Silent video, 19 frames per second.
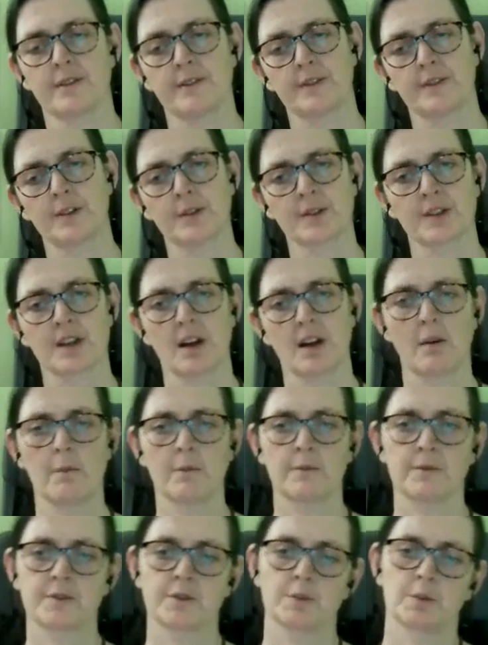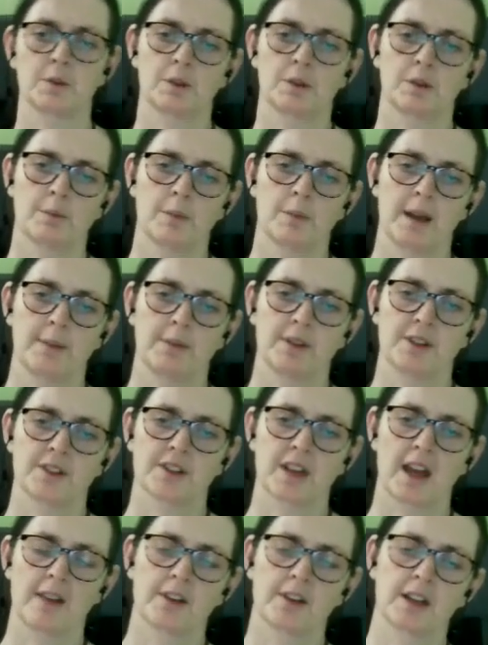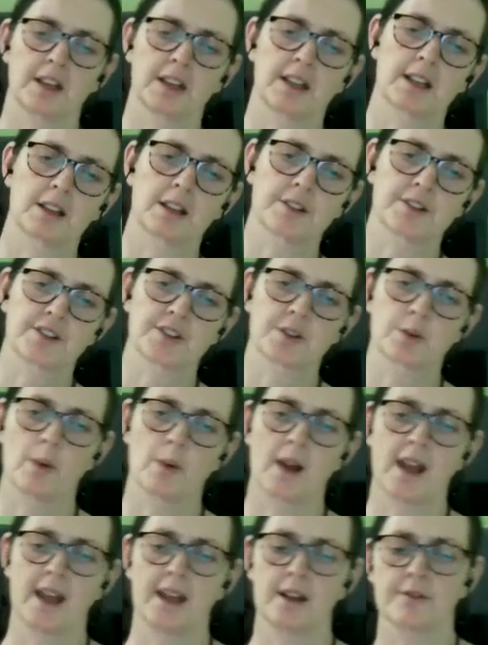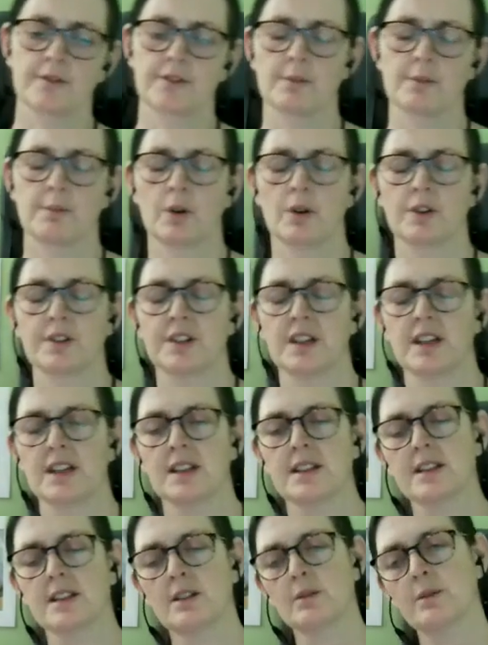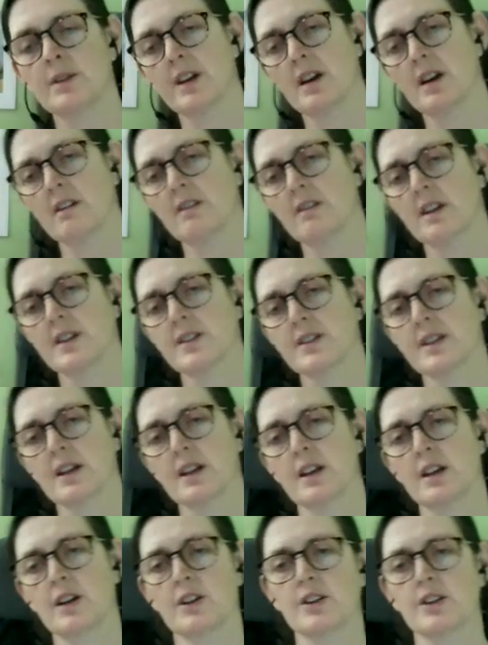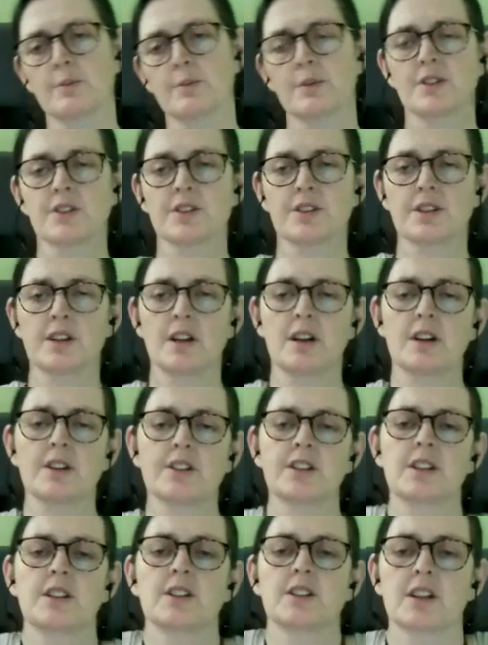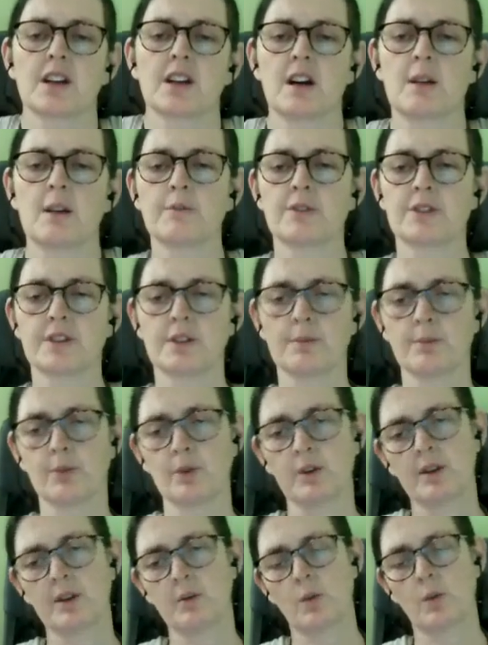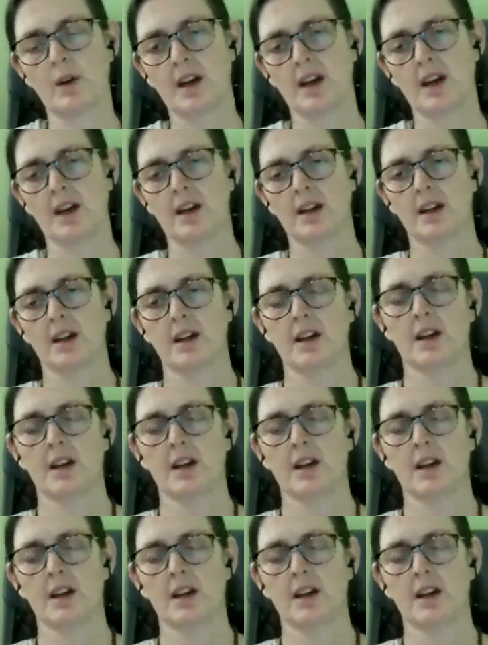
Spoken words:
it feels comfortable, maybe having a little sway of the body, still with our eyes closed, but starting to come to the point where